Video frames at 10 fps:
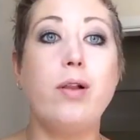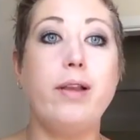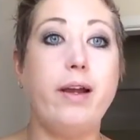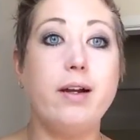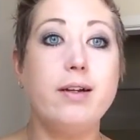
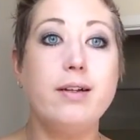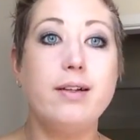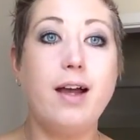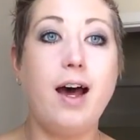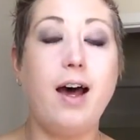clear.
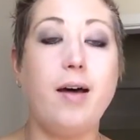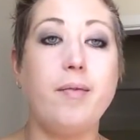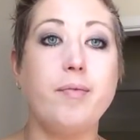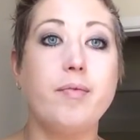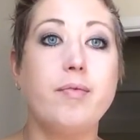
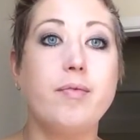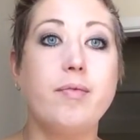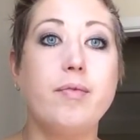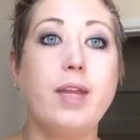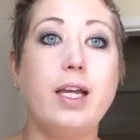
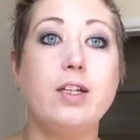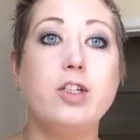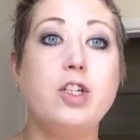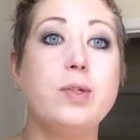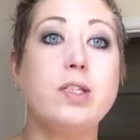Like,
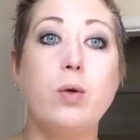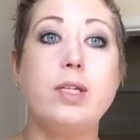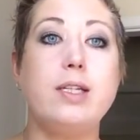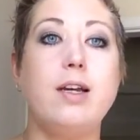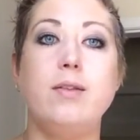she was so
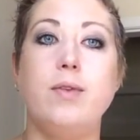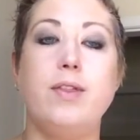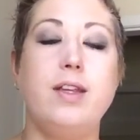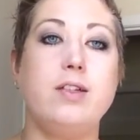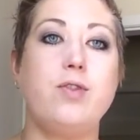detailed
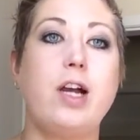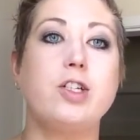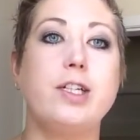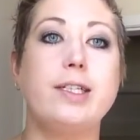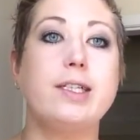with the
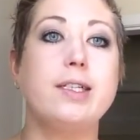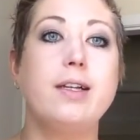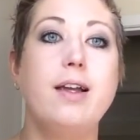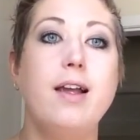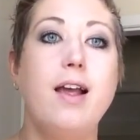instructions.
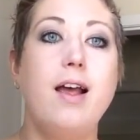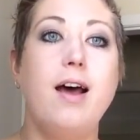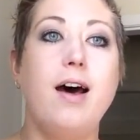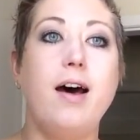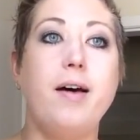
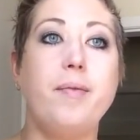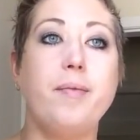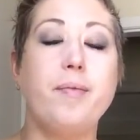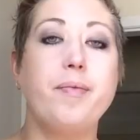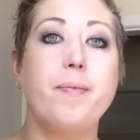
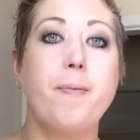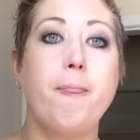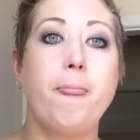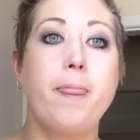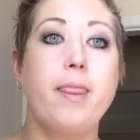And
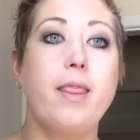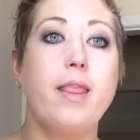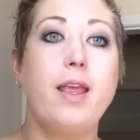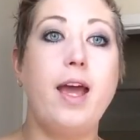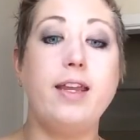
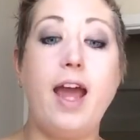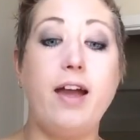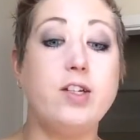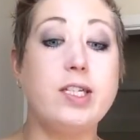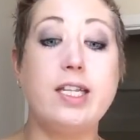
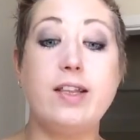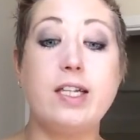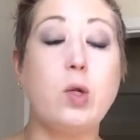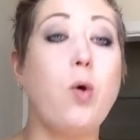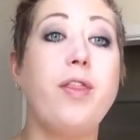yeah, just
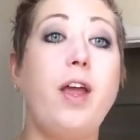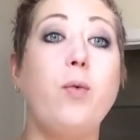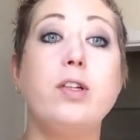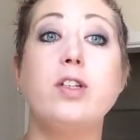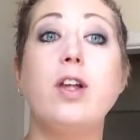this whole
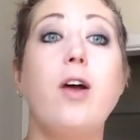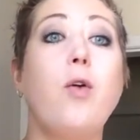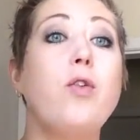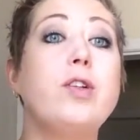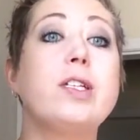thing was
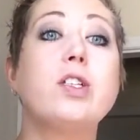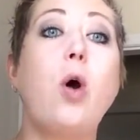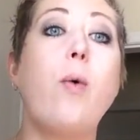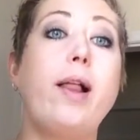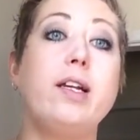just
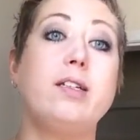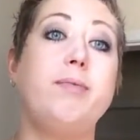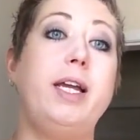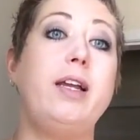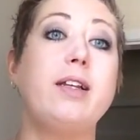so well
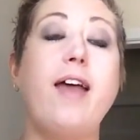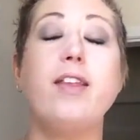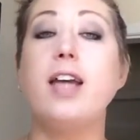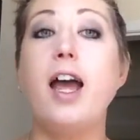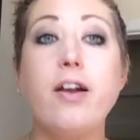explained. And
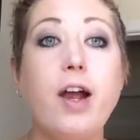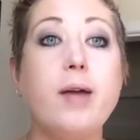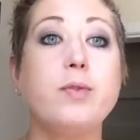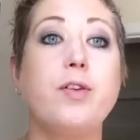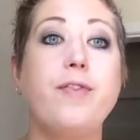the
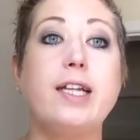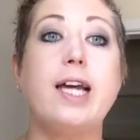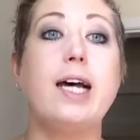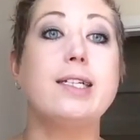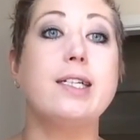diagrams were
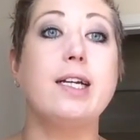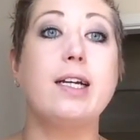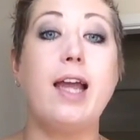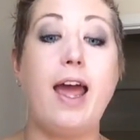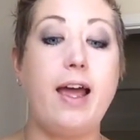
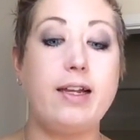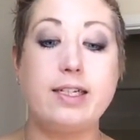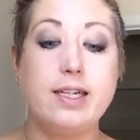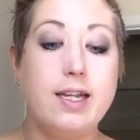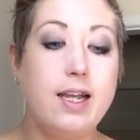fantastic.
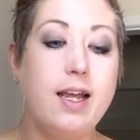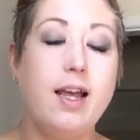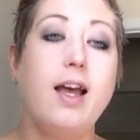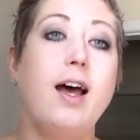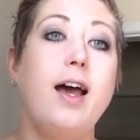And
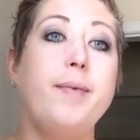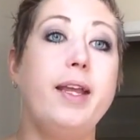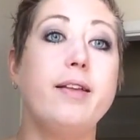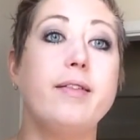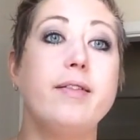I
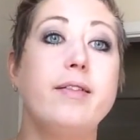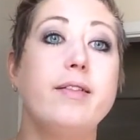mean,